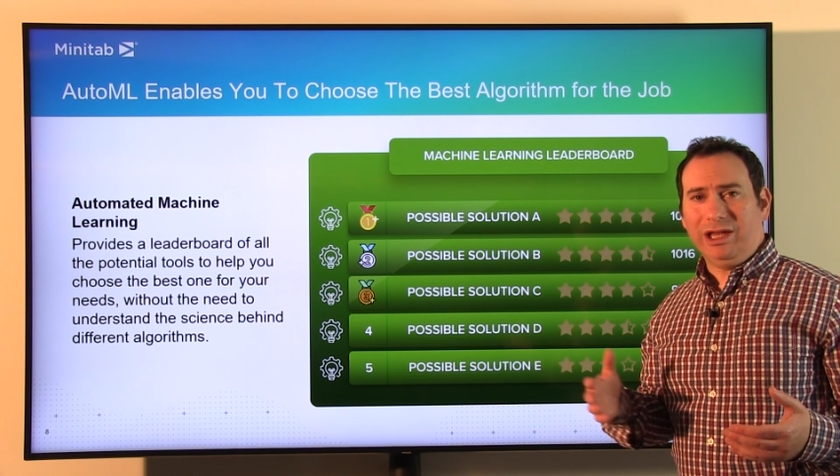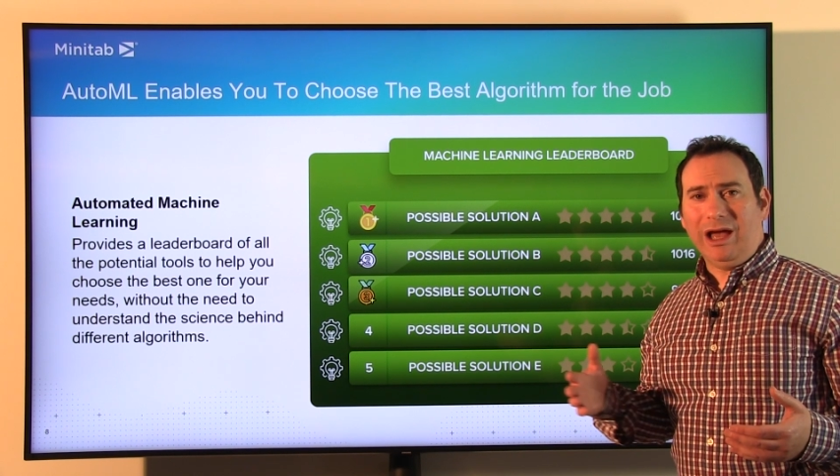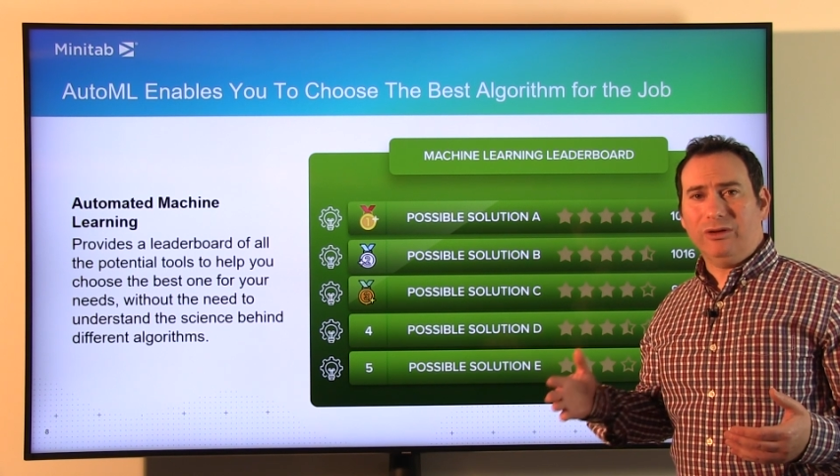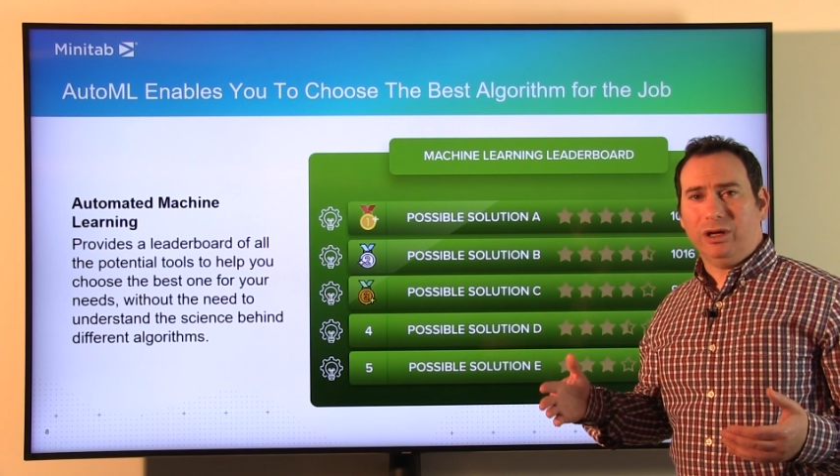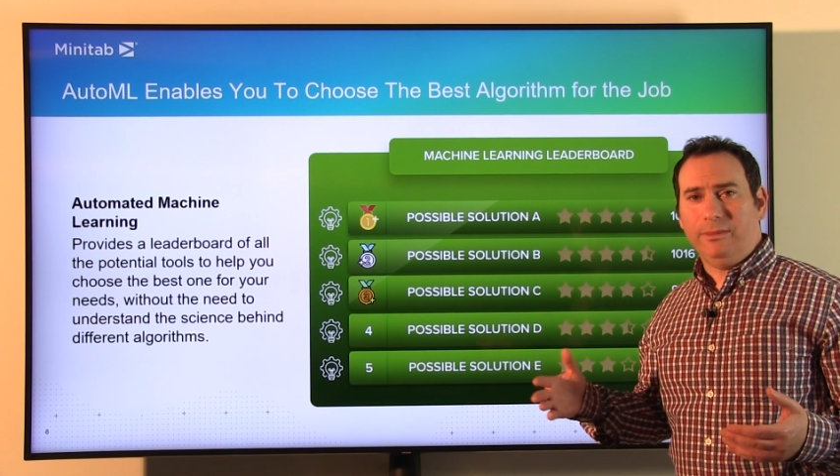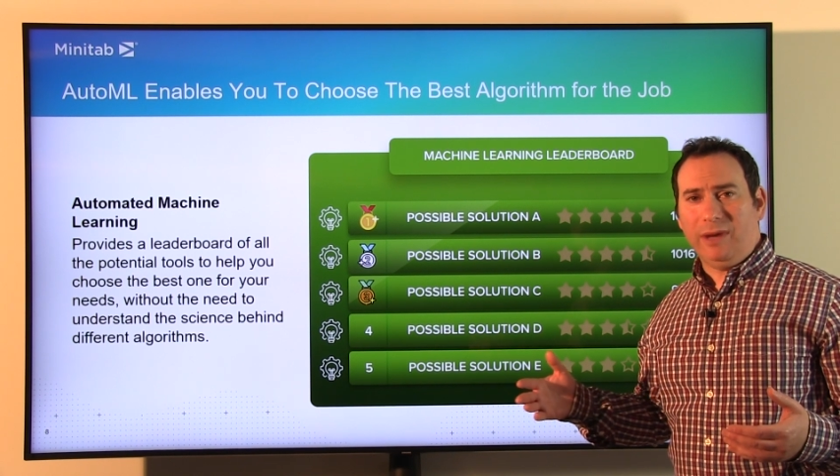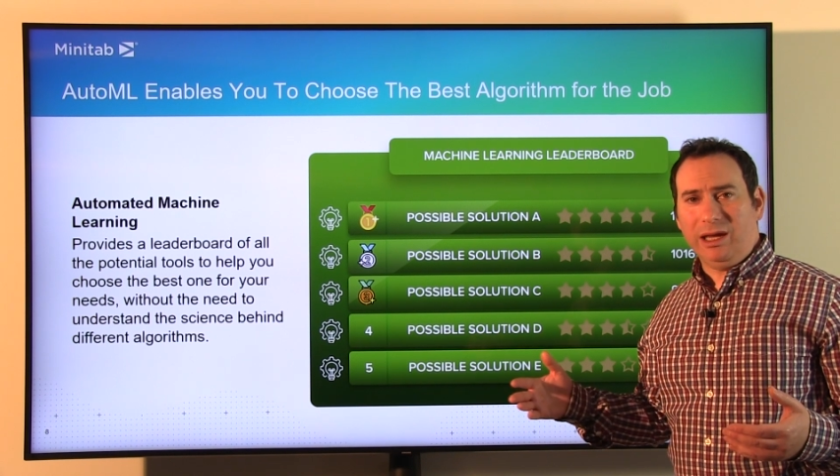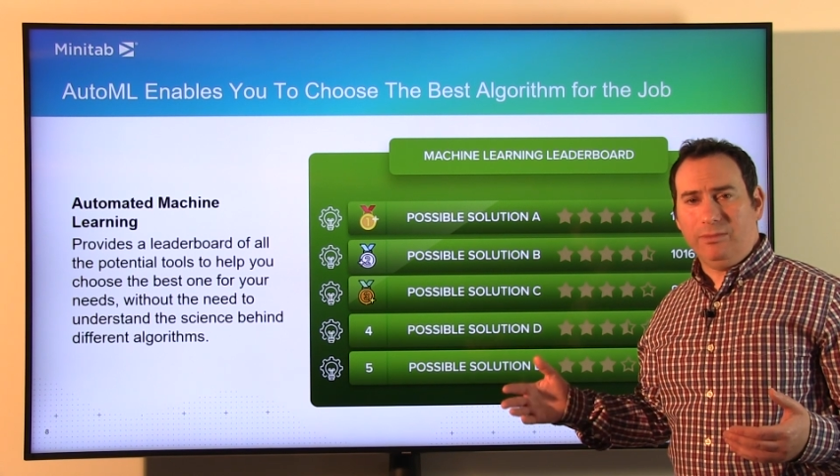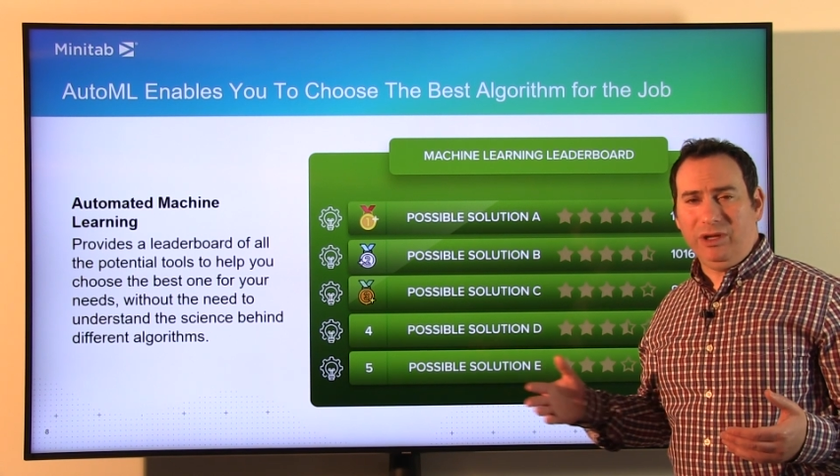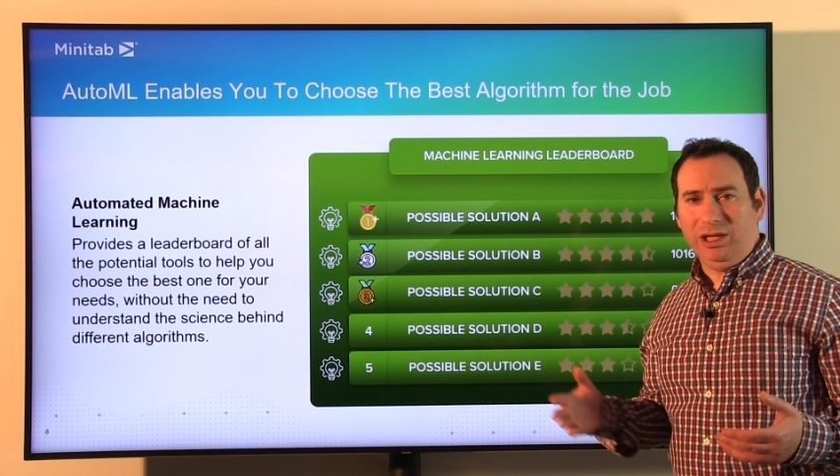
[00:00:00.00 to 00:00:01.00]
the outcome
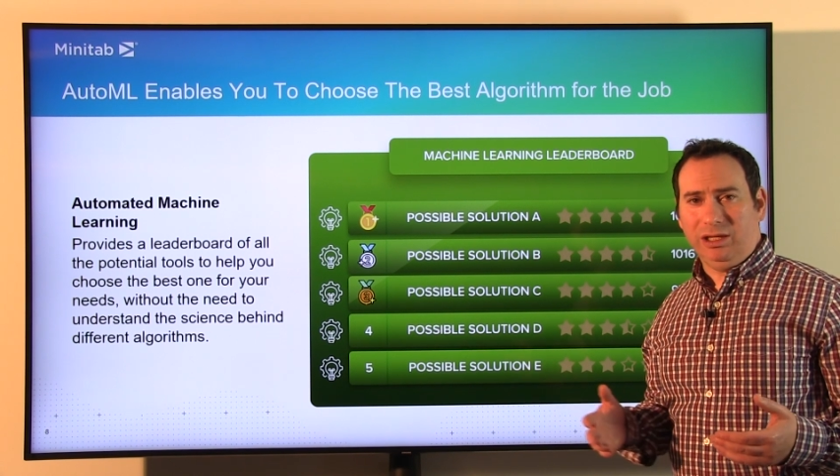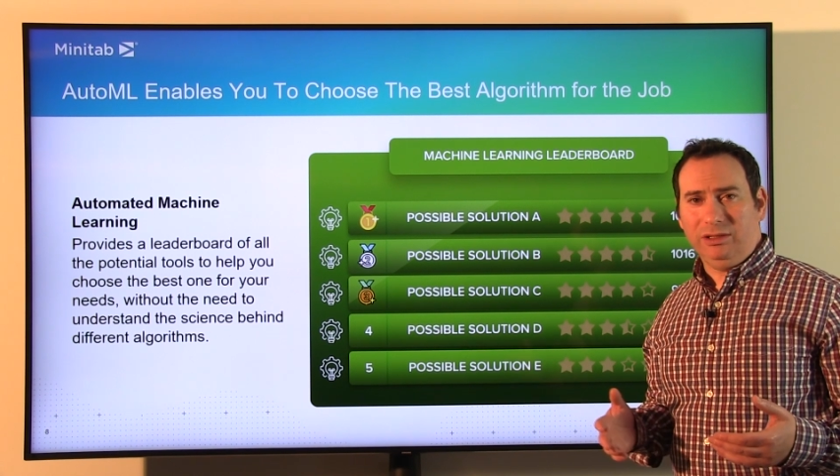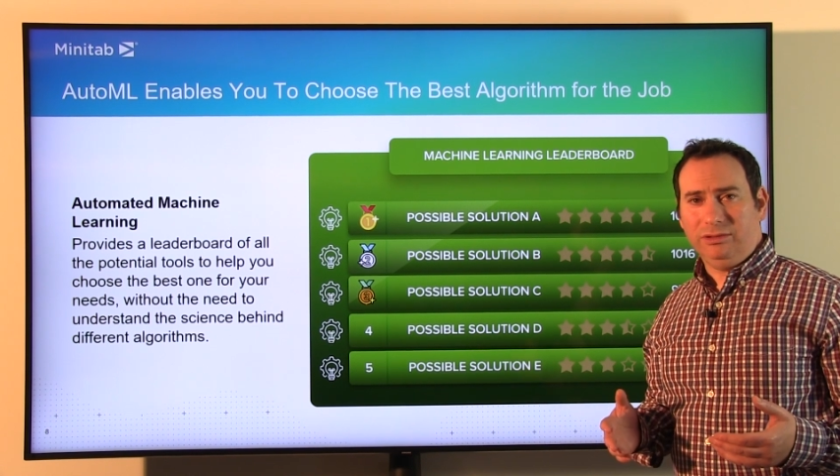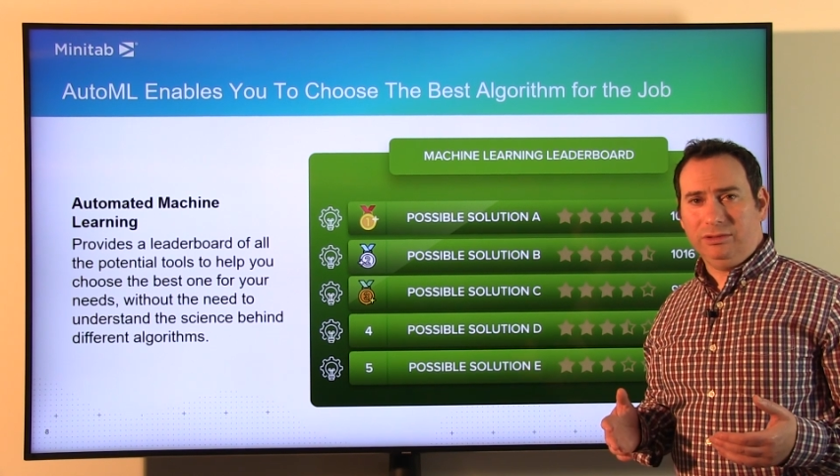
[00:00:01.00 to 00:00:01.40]
might be.